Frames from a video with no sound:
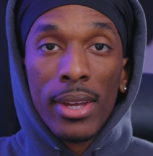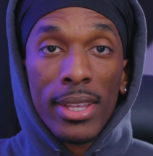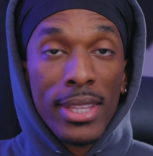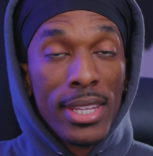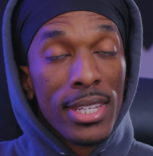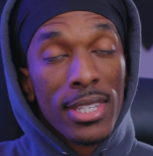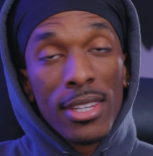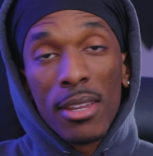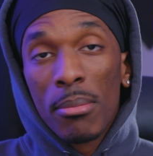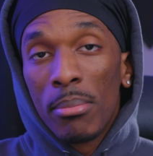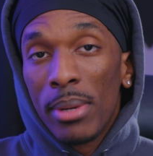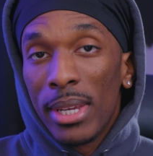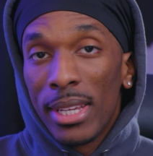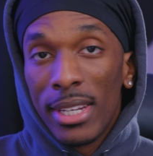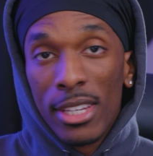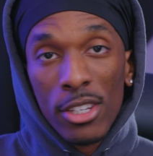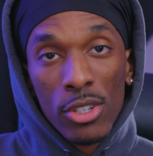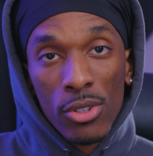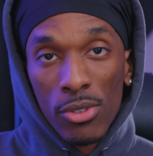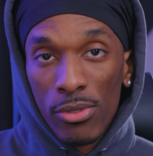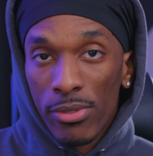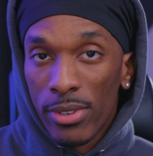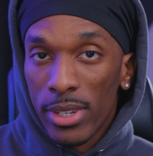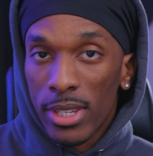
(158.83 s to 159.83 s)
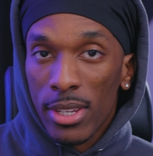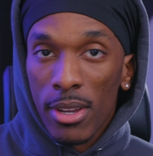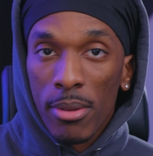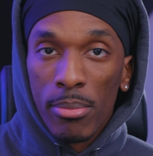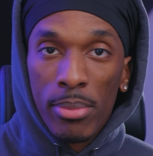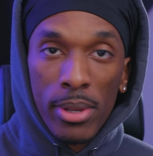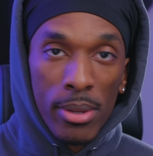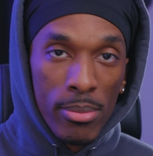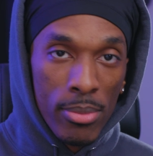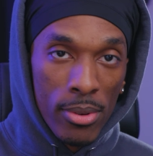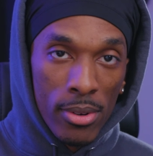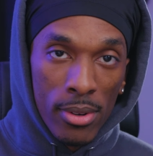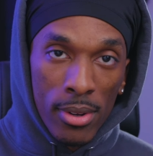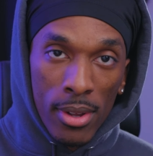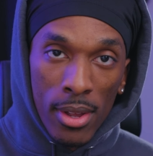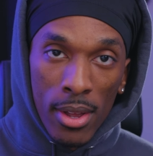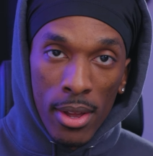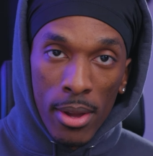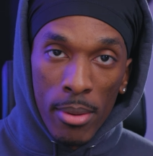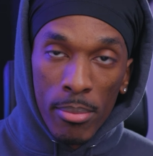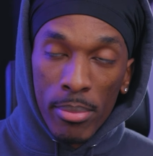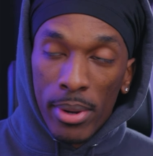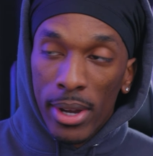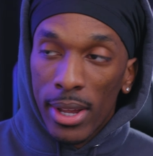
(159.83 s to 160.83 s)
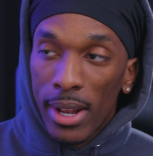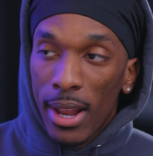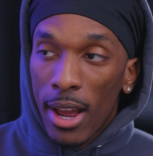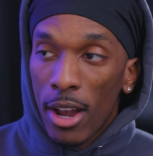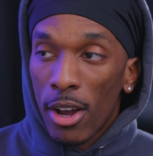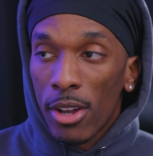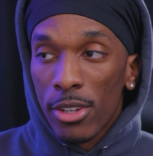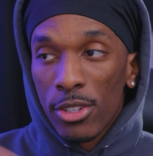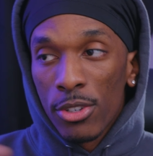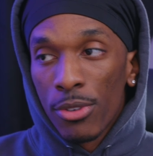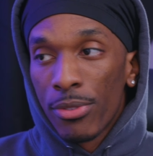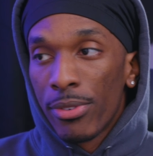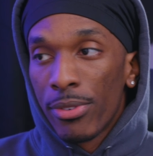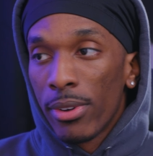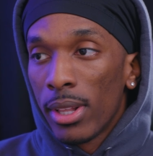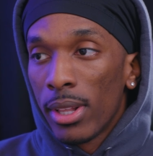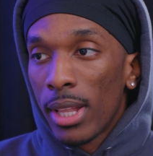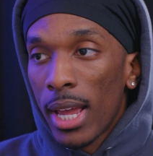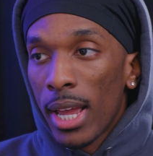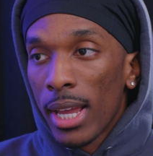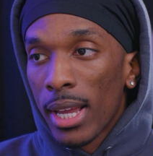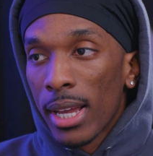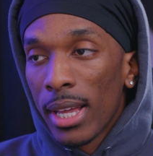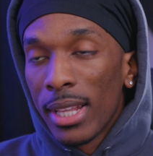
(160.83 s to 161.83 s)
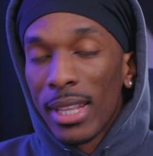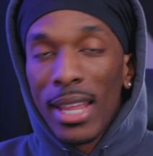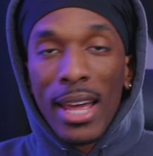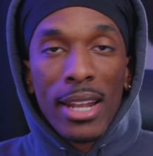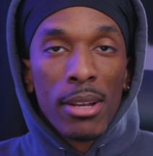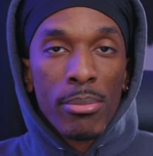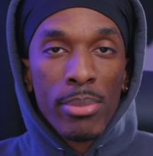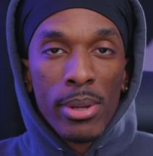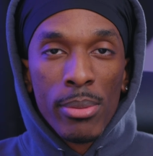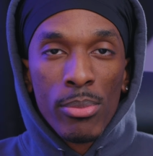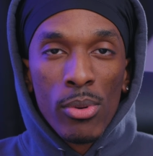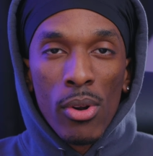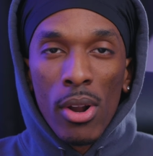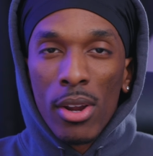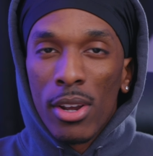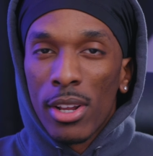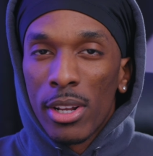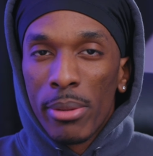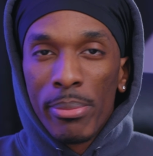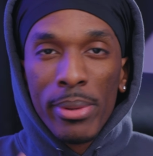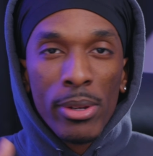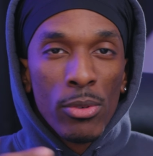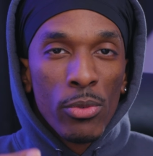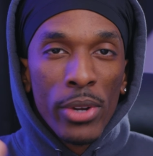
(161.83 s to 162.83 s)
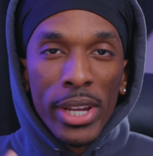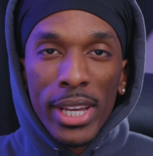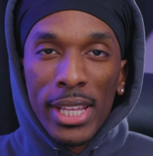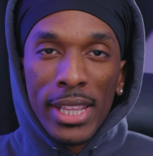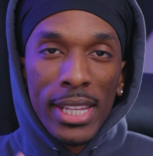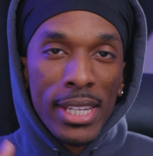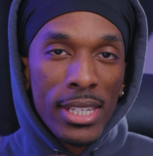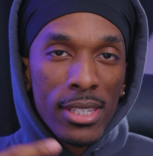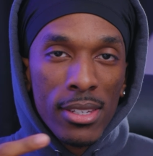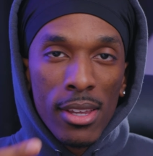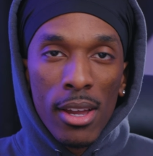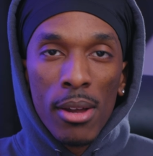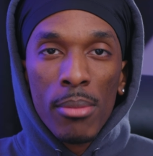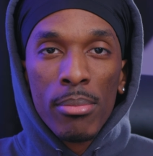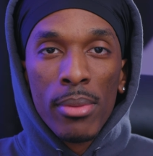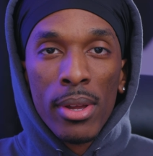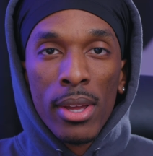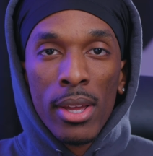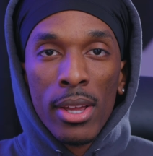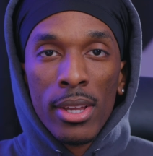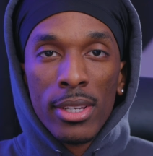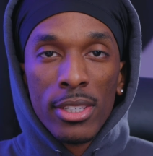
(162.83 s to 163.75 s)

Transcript: And this can be an issue for some people, but I also feel like a lot of people are gonna be rigging this up,